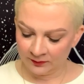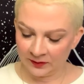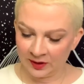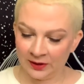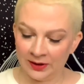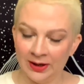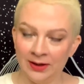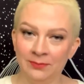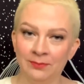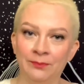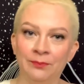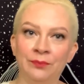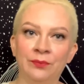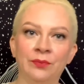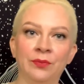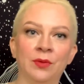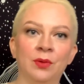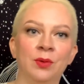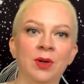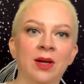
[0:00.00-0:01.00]
All right,
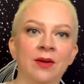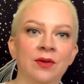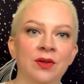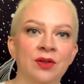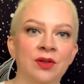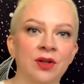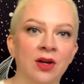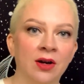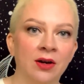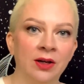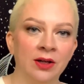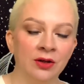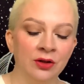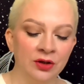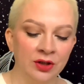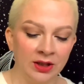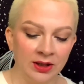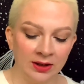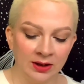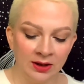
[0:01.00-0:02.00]
we have the star
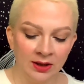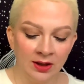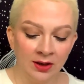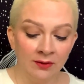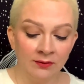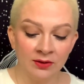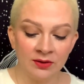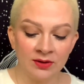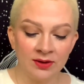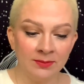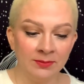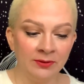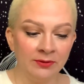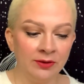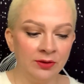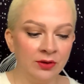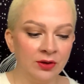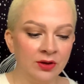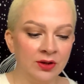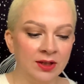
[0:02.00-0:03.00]
energy. For some of
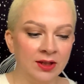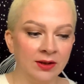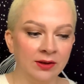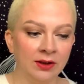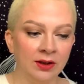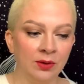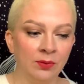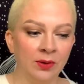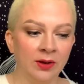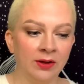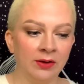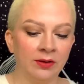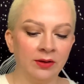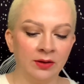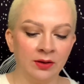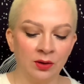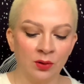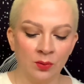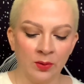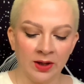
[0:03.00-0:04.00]
you, you're dealing with an
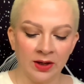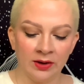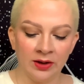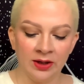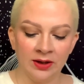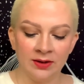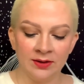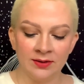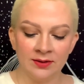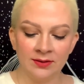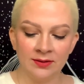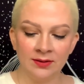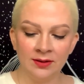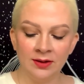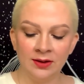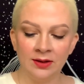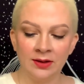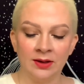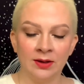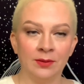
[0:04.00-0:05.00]
Aquarius.
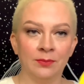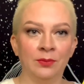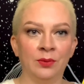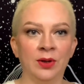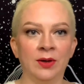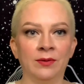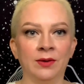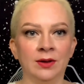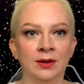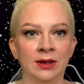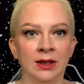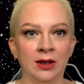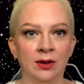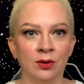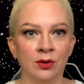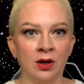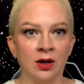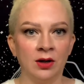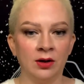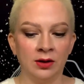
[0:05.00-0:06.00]
We have the Leo
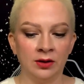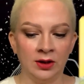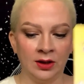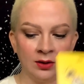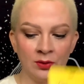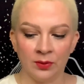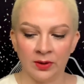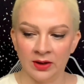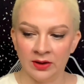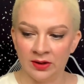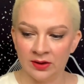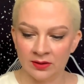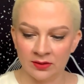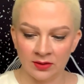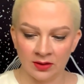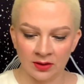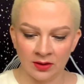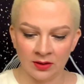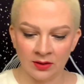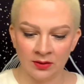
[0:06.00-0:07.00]
card and the Aquarius
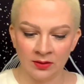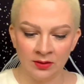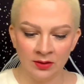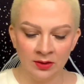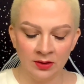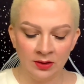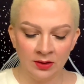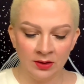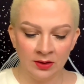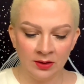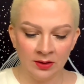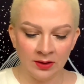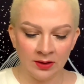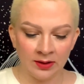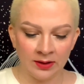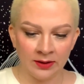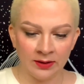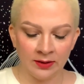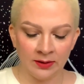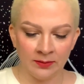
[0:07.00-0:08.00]
card.
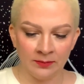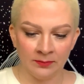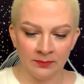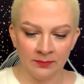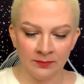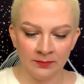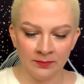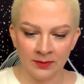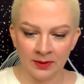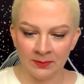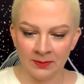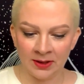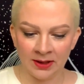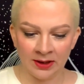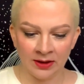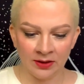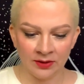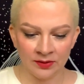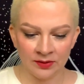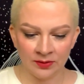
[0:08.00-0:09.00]
I mean, I
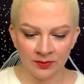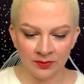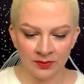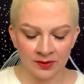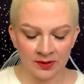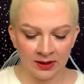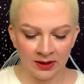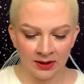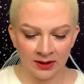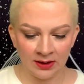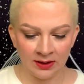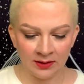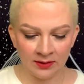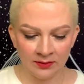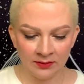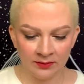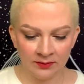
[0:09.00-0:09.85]
also see